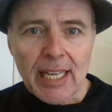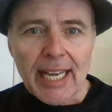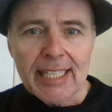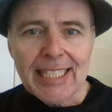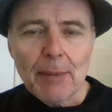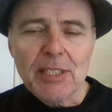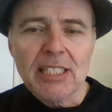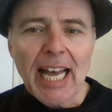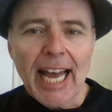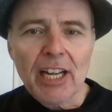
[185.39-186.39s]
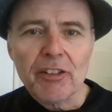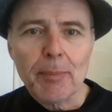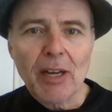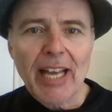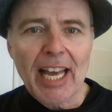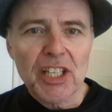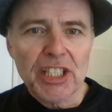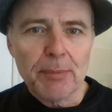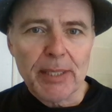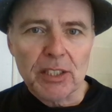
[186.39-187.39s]
It taps into anger about
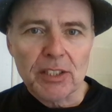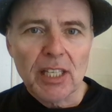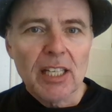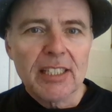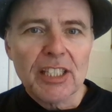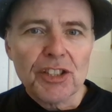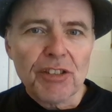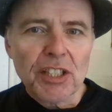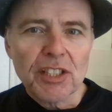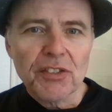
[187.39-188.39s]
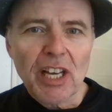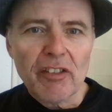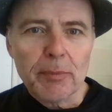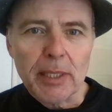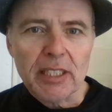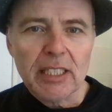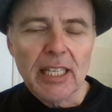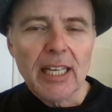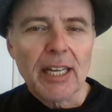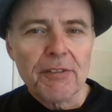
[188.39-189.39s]
energy bills, distrust of government,
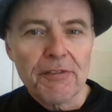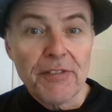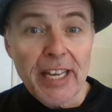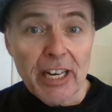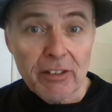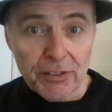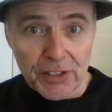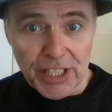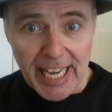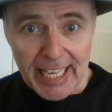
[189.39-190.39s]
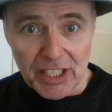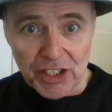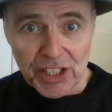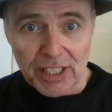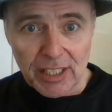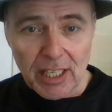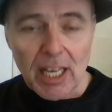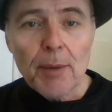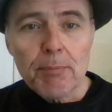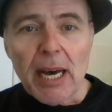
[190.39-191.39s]
and fear of change.
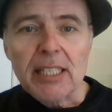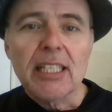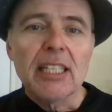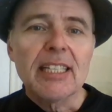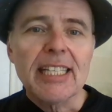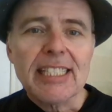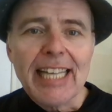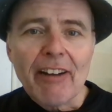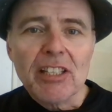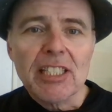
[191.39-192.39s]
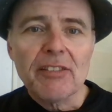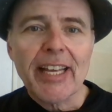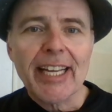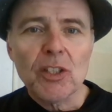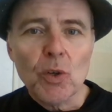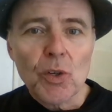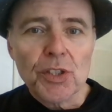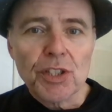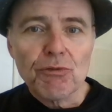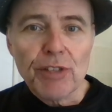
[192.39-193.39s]
But this narrative
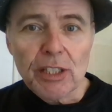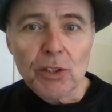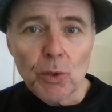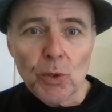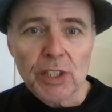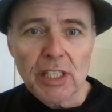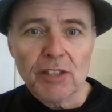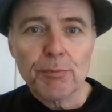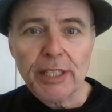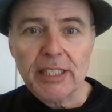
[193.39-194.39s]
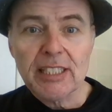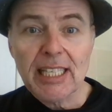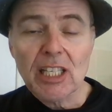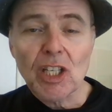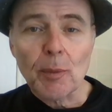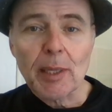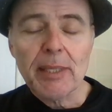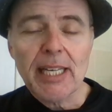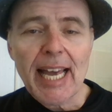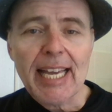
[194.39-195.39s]
ignores the real causes of Britain's economic
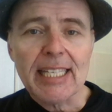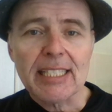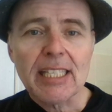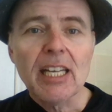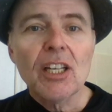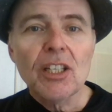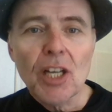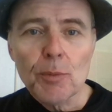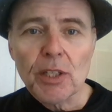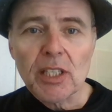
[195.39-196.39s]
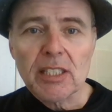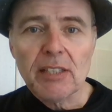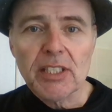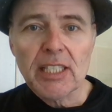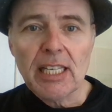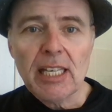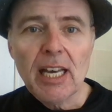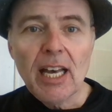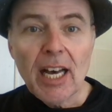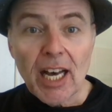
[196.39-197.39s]
malaise: low productivity,
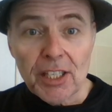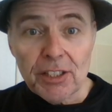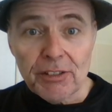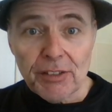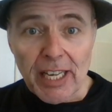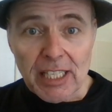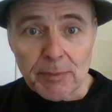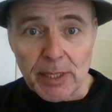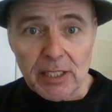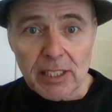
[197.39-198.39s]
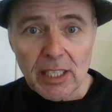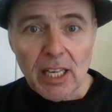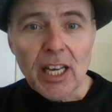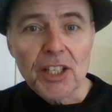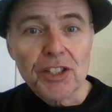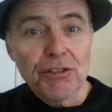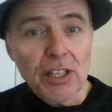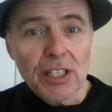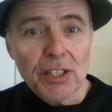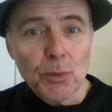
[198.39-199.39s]
underinvestment, a
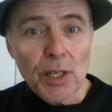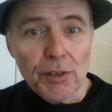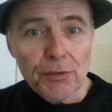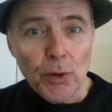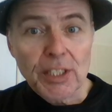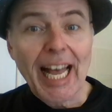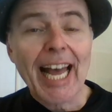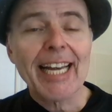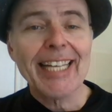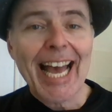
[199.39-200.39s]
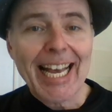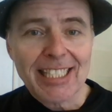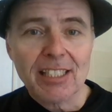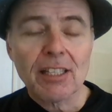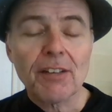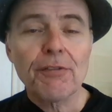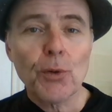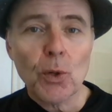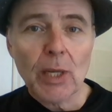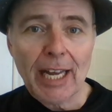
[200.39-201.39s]
shrunken workforce, and yes, the
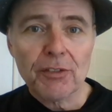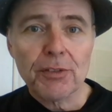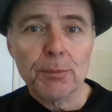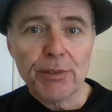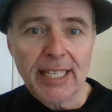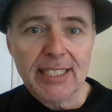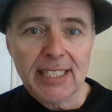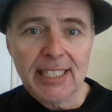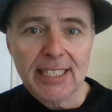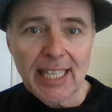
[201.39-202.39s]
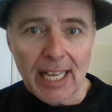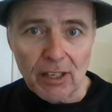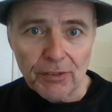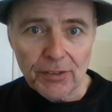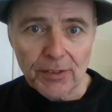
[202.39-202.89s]
fallout from Brexit itself.